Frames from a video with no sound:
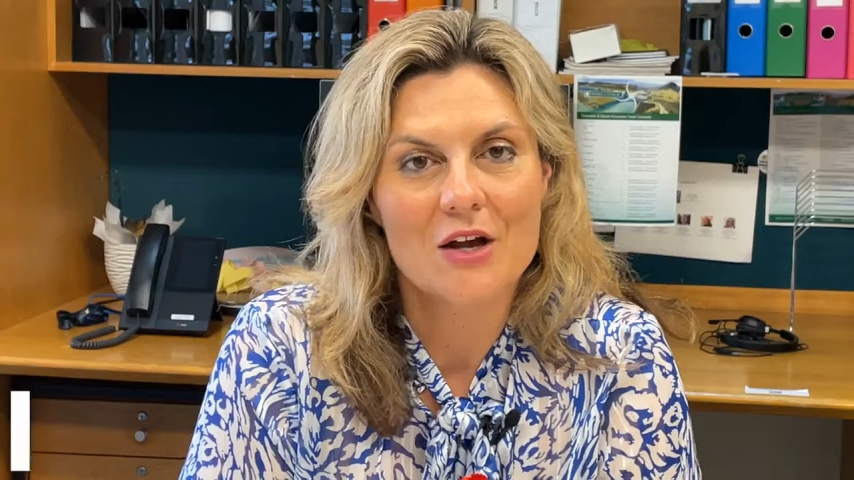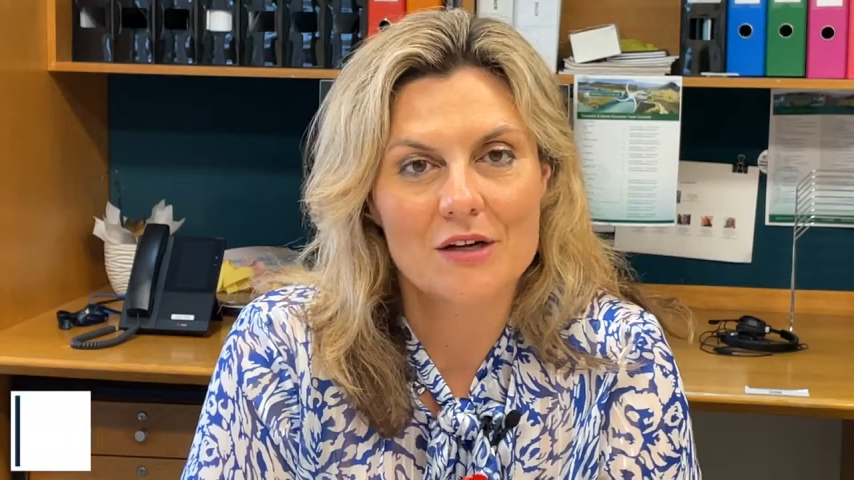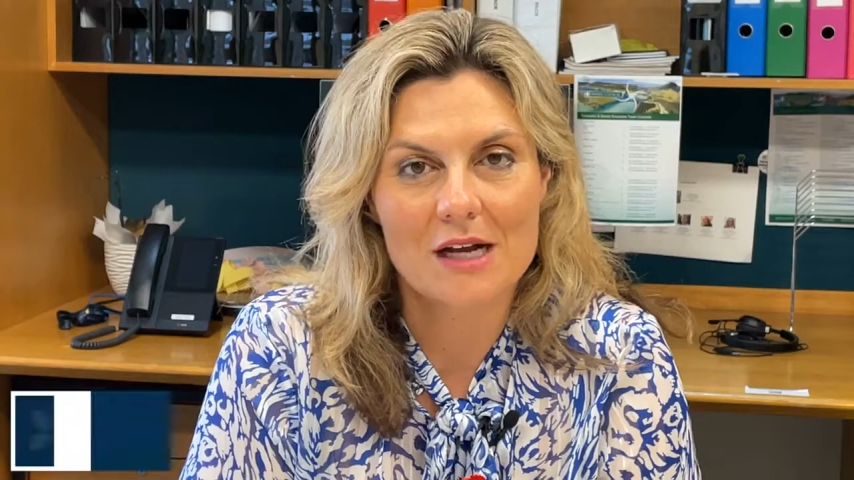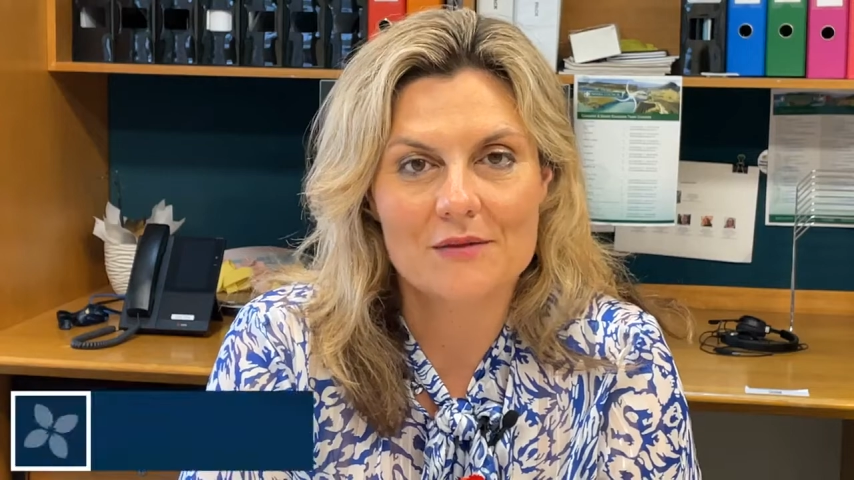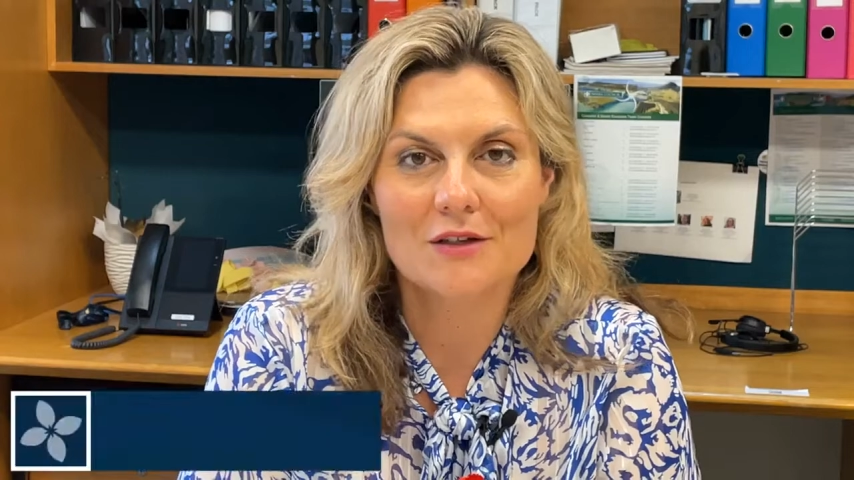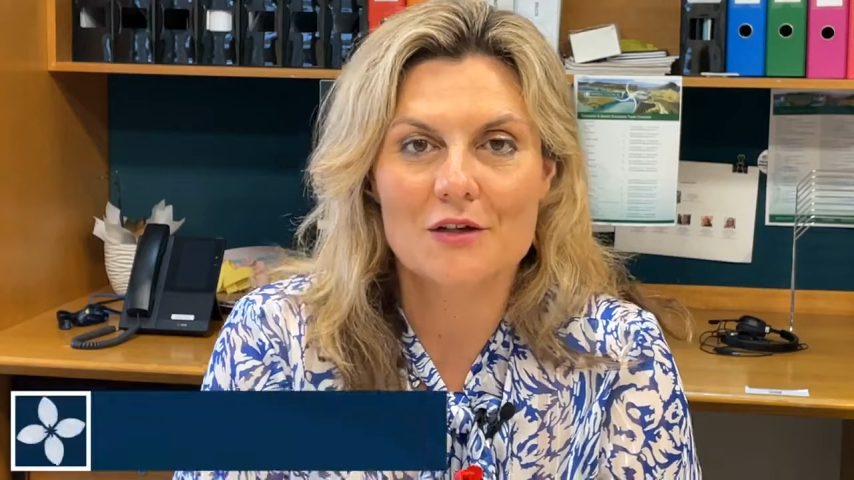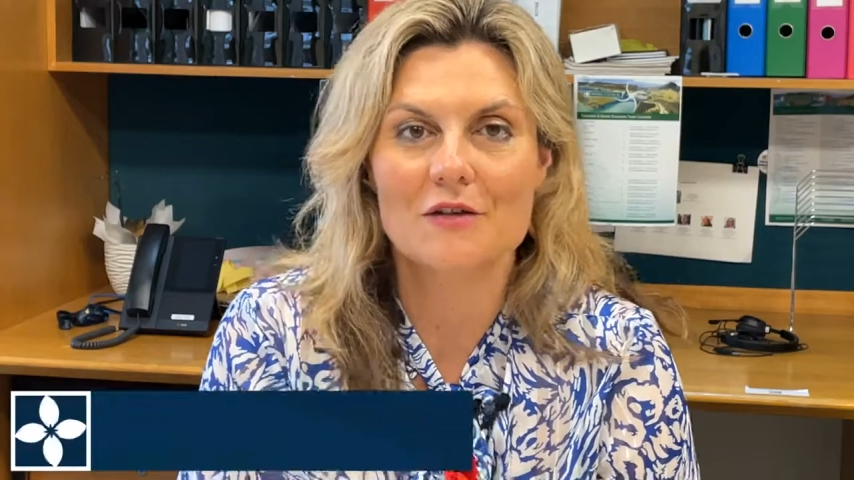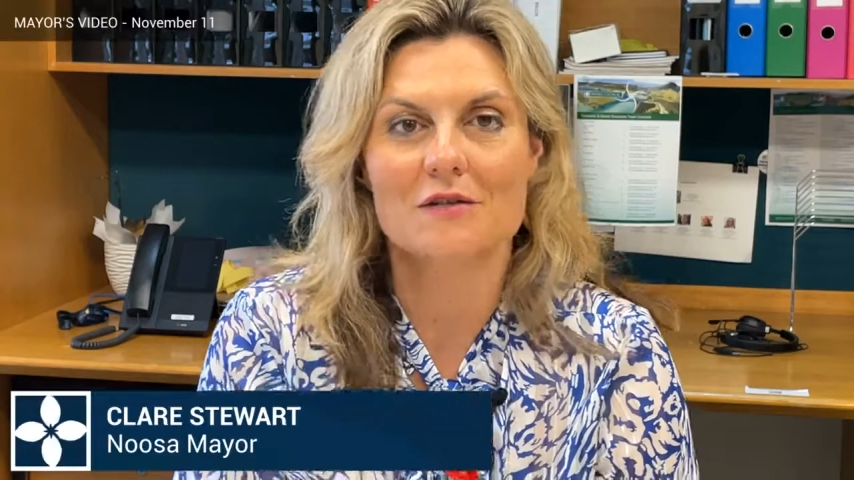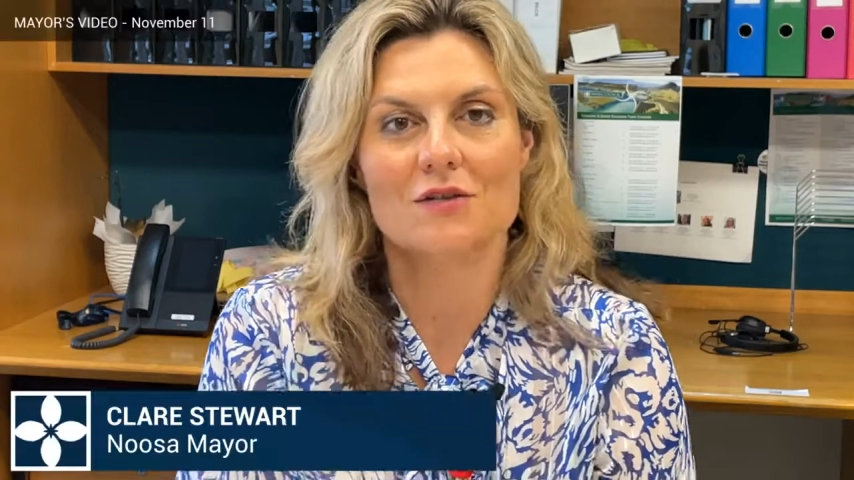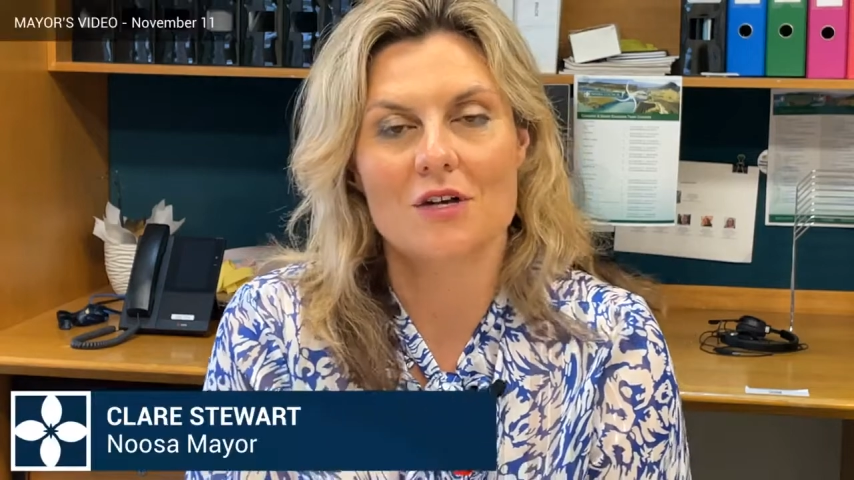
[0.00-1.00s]
Good afternoon,
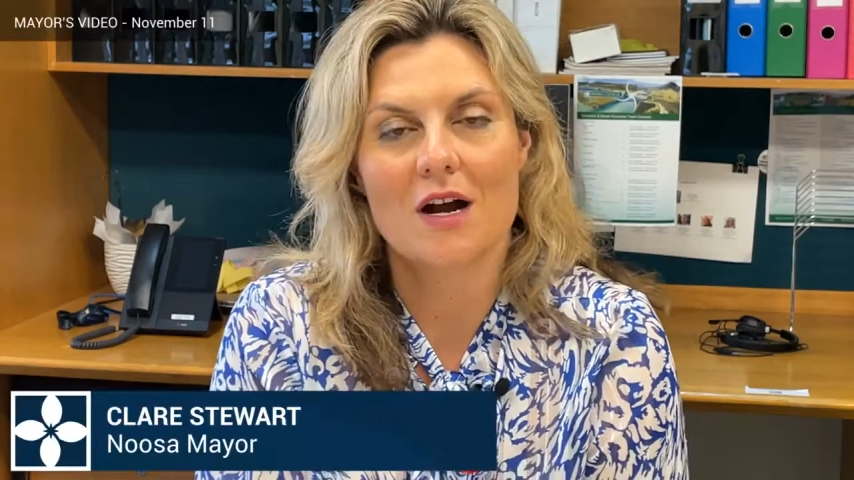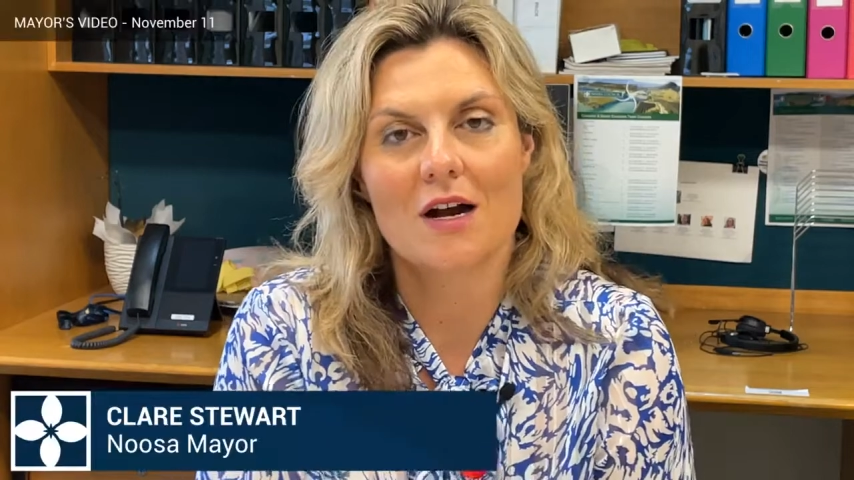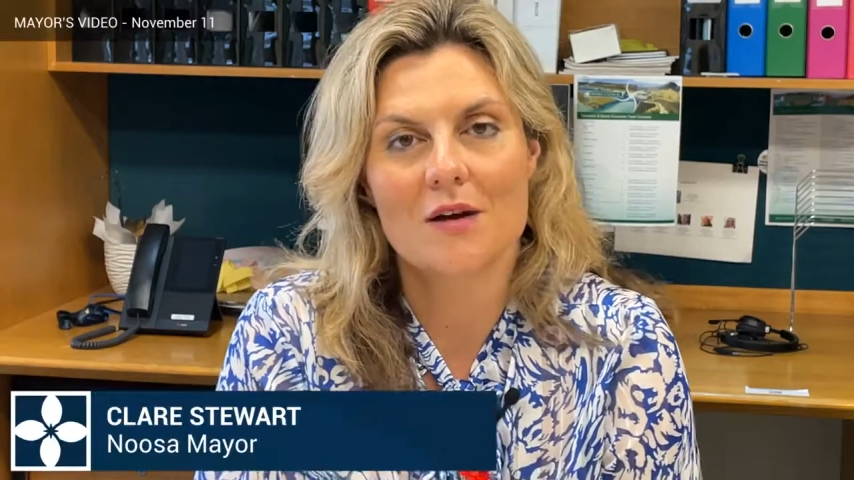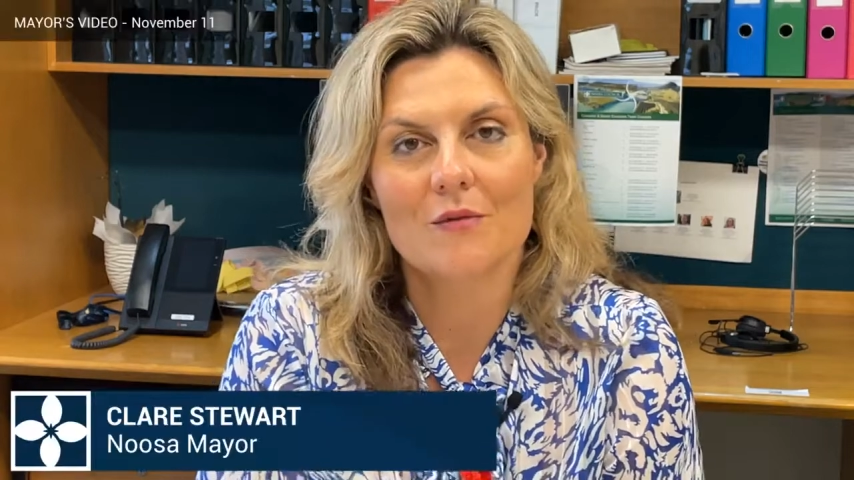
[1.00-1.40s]
Noosa Shire.